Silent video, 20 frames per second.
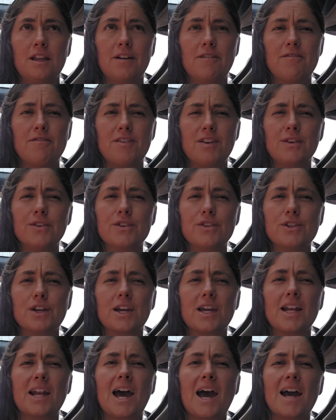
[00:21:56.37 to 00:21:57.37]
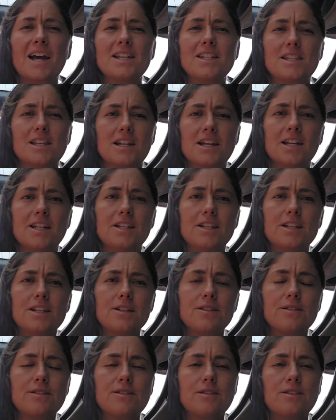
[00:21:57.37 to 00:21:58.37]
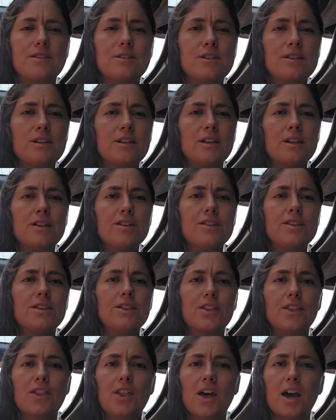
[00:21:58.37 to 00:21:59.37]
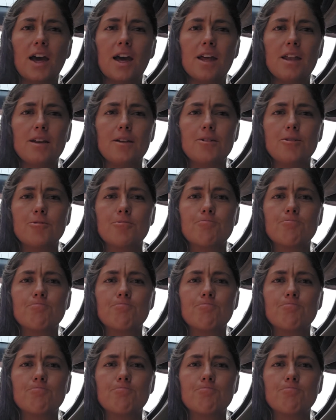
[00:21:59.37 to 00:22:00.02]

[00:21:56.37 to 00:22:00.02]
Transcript: that feels like an accident, that